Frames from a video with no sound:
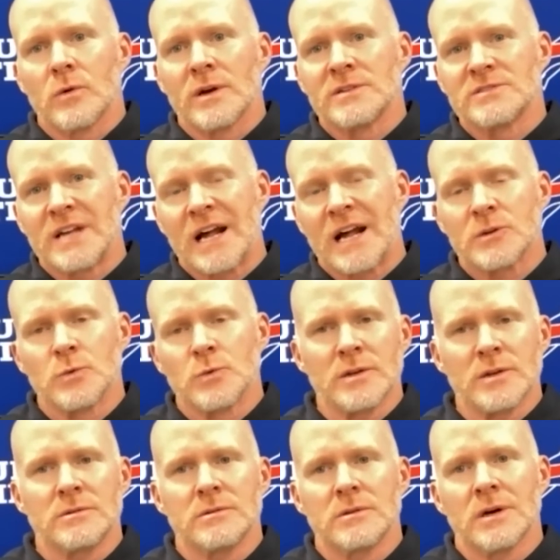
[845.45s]
exactly
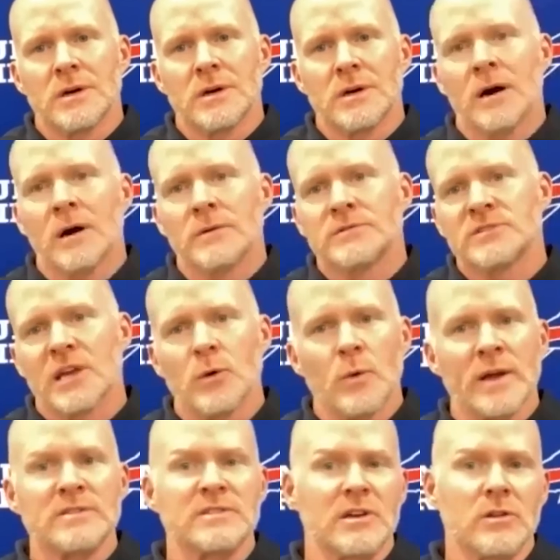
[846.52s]
what uh, say
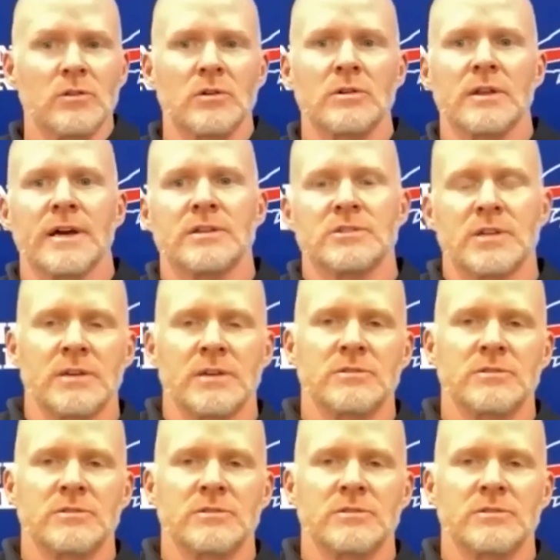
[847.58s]
Wednesday will look like, Jay.